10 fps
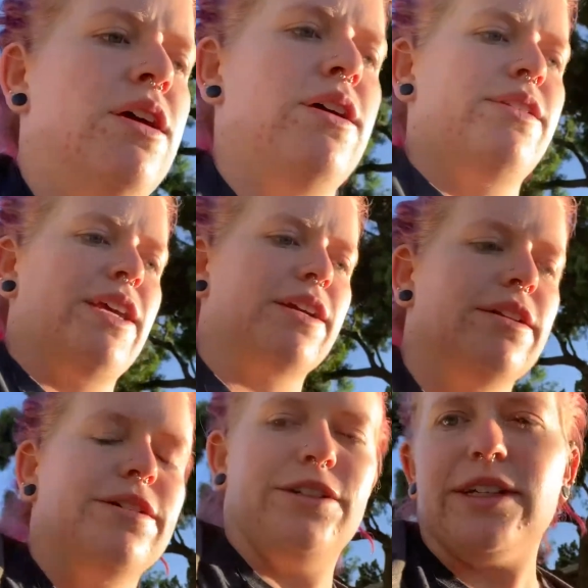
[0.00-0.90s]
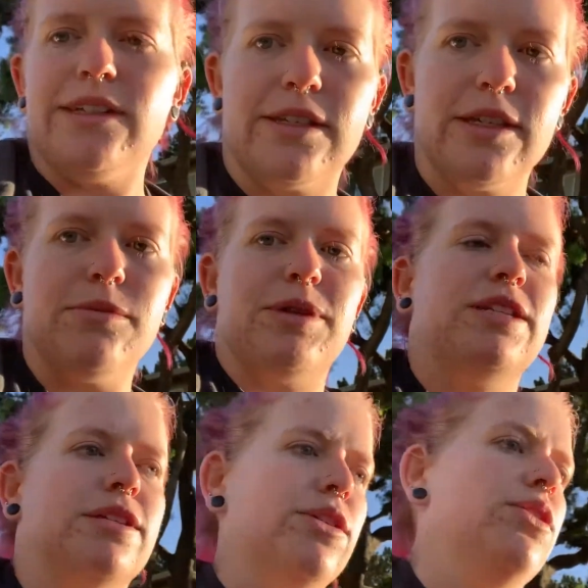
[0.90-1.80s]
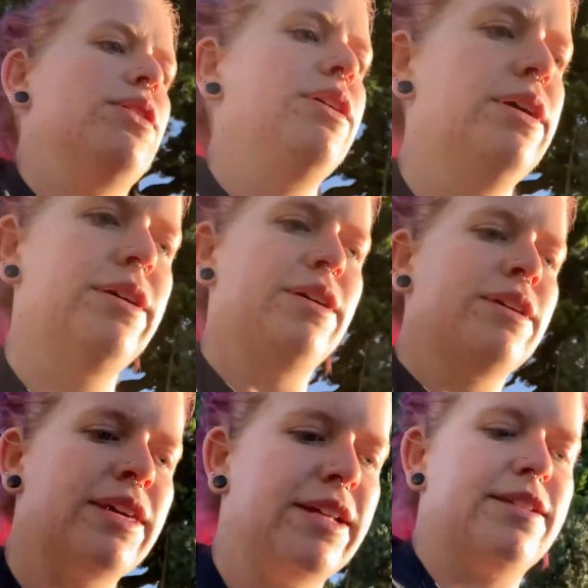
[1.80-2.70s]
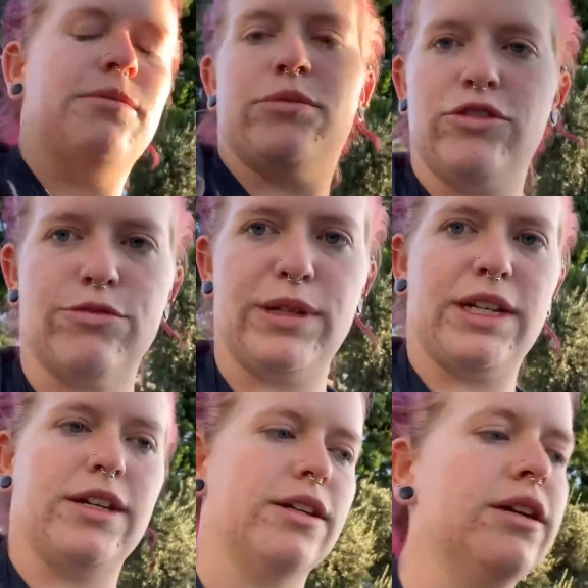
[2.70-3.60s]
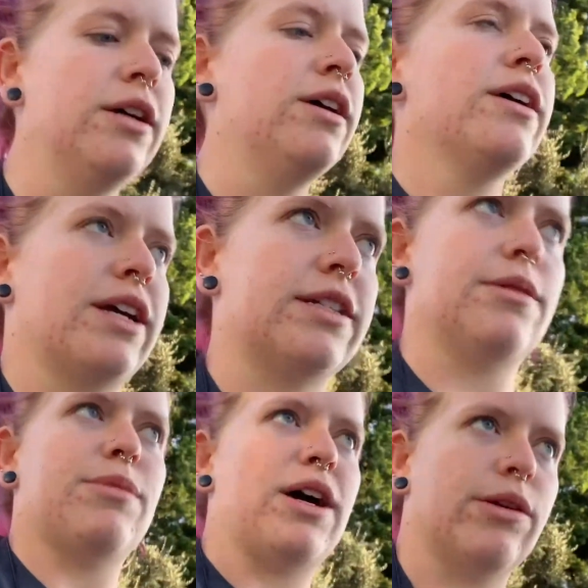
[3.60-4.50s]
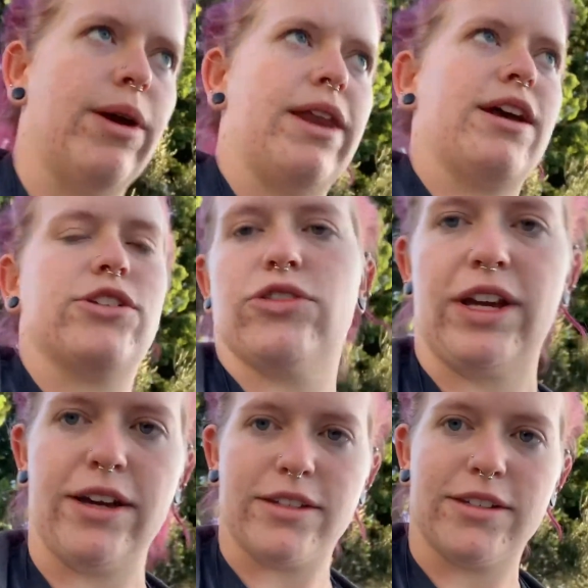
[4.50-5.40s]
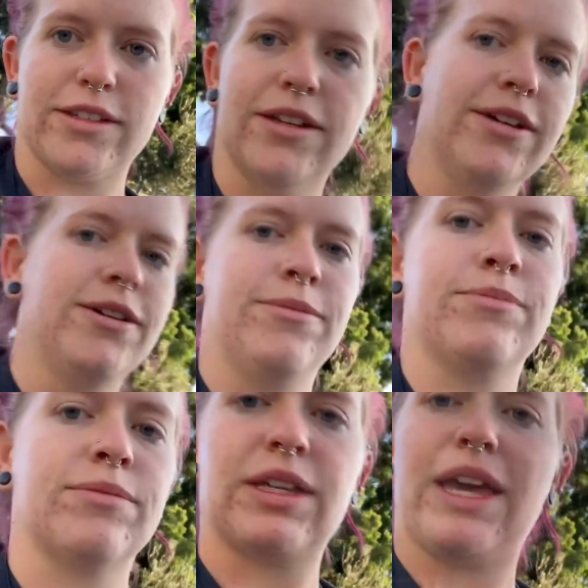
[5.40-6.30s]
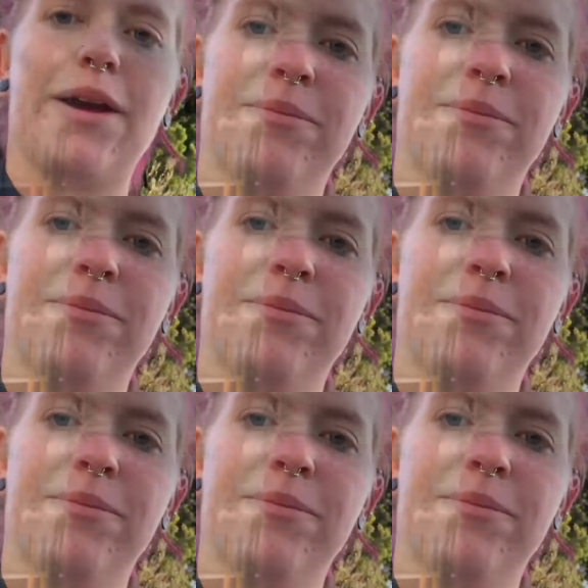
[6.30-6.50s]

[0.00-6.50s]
take it a little easy, but still get some movement in, get some body weight exercises. Yeah.